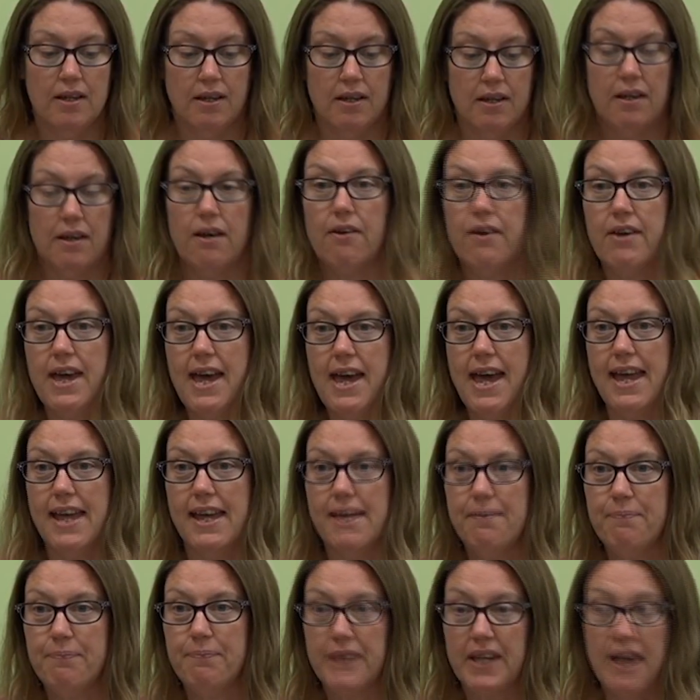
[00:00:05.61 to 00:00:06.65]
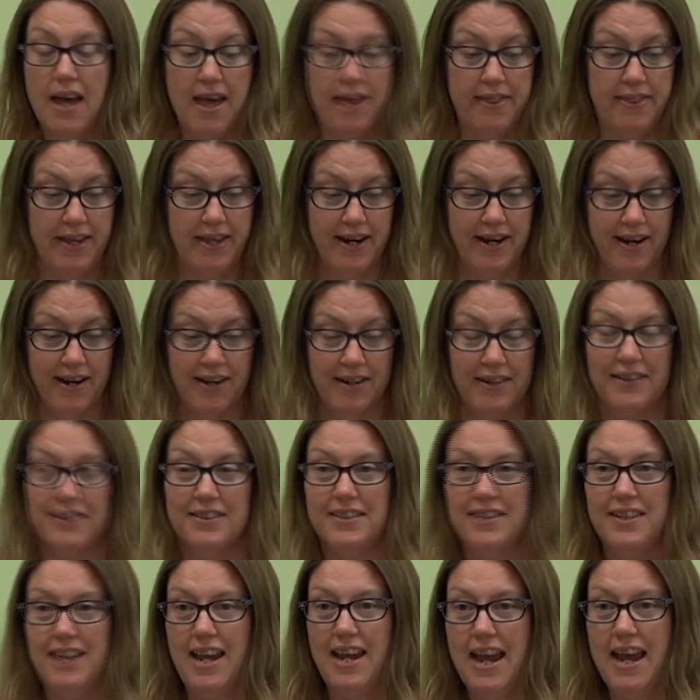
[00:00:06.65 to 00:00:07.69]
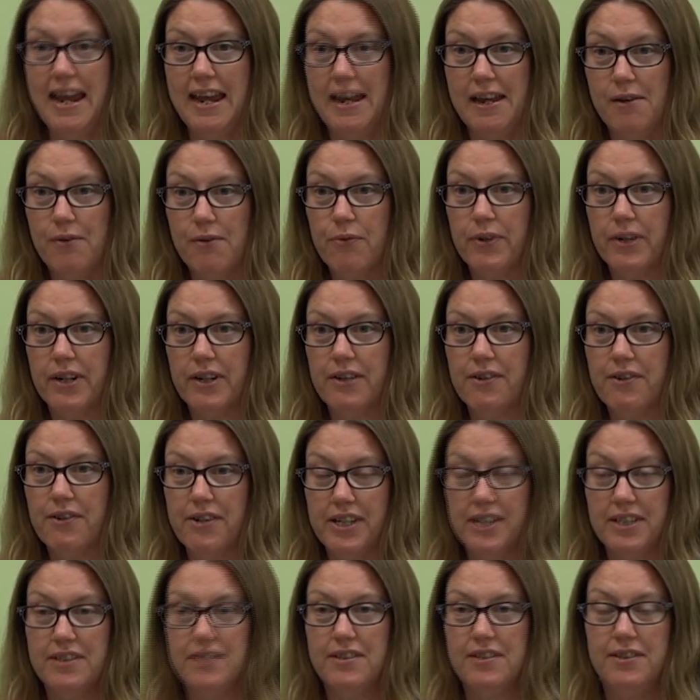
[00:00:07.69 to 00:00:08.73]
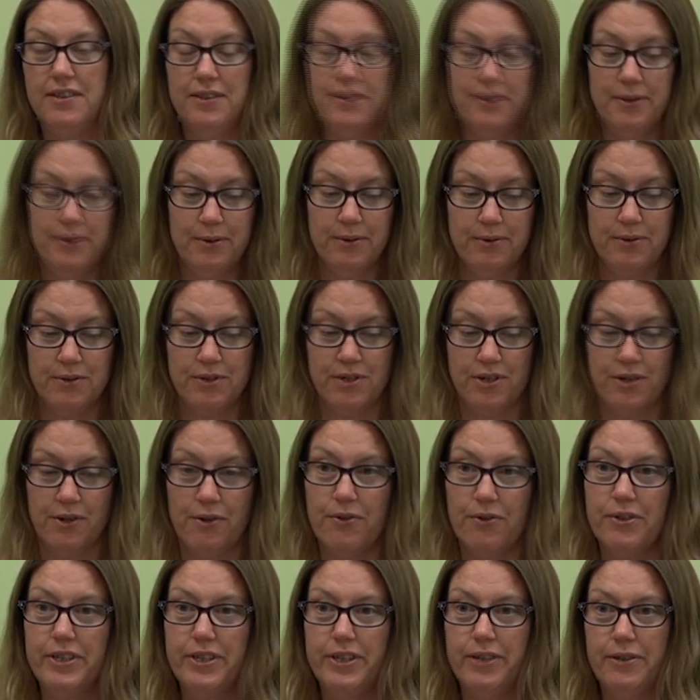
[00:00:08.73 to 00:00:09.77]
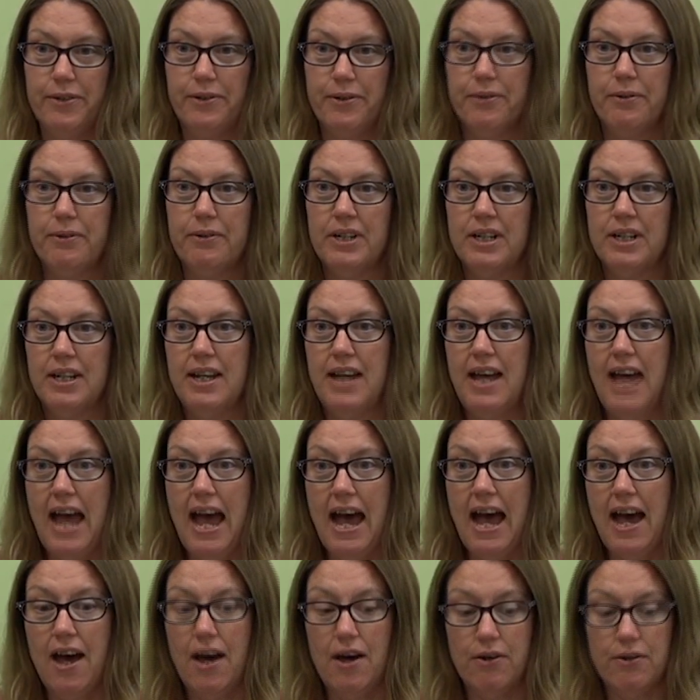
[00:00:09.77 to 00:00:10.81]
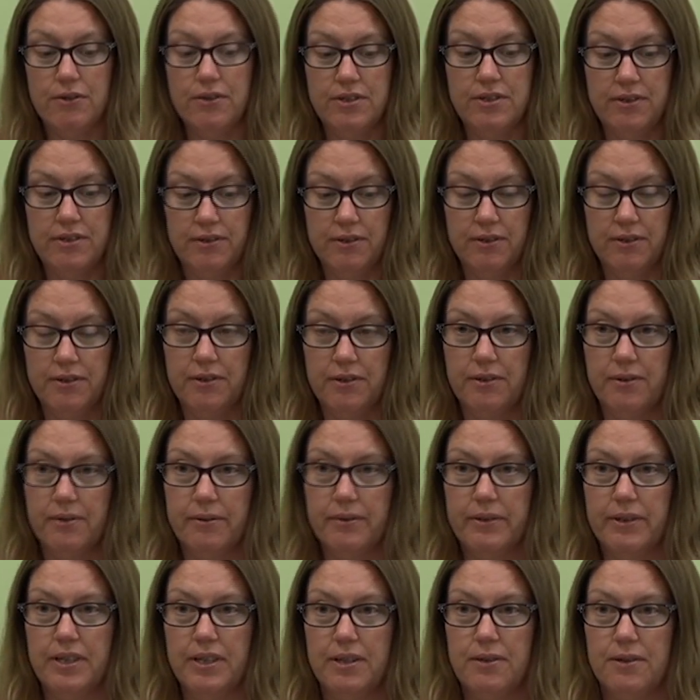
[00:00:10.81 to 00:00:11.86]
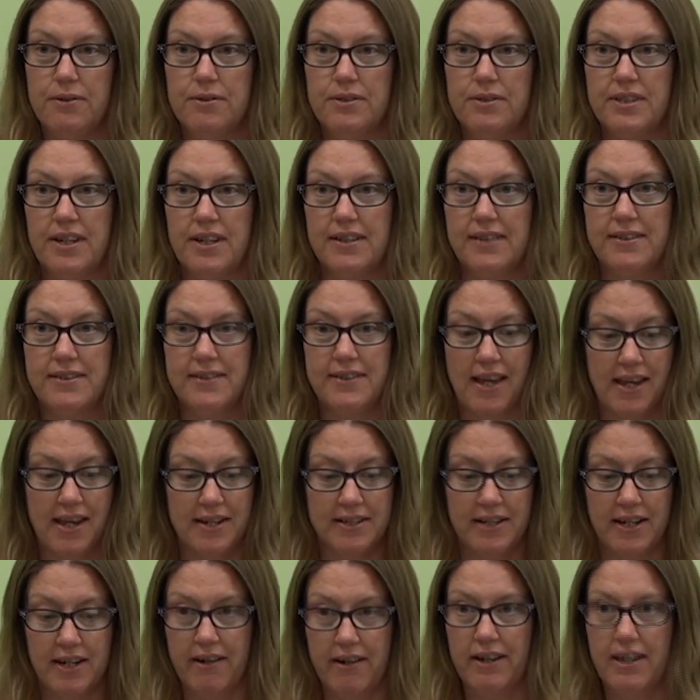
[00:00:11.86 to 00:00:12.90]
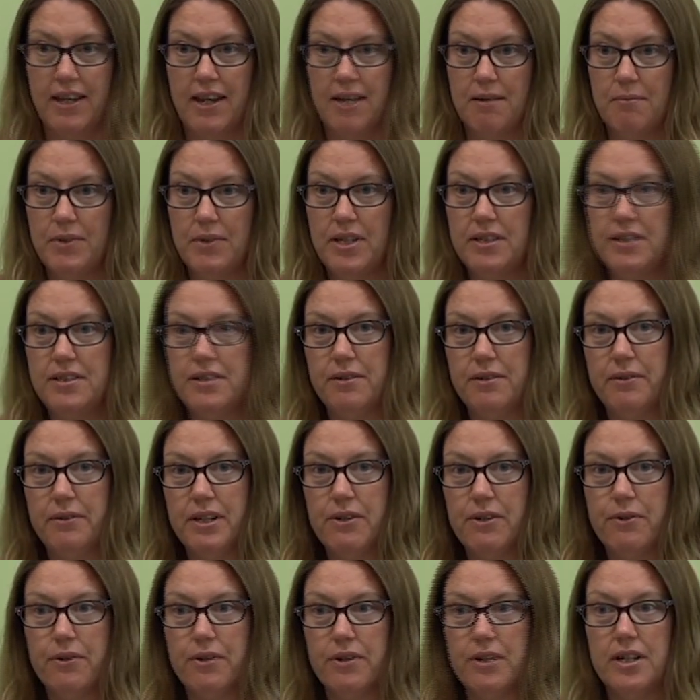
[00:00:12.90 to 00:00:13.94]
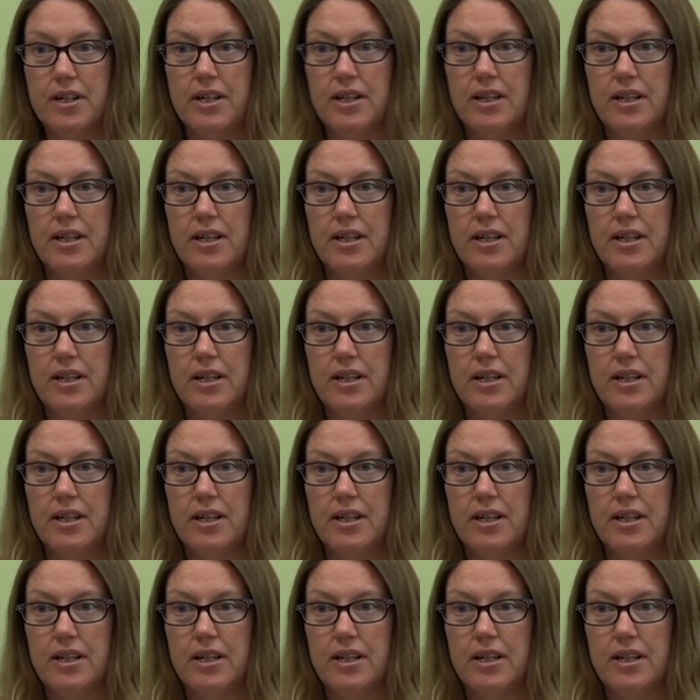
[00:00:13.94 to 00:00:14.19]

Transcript: Okay, hi there. Today we're going to show you how to use a secondary camera to record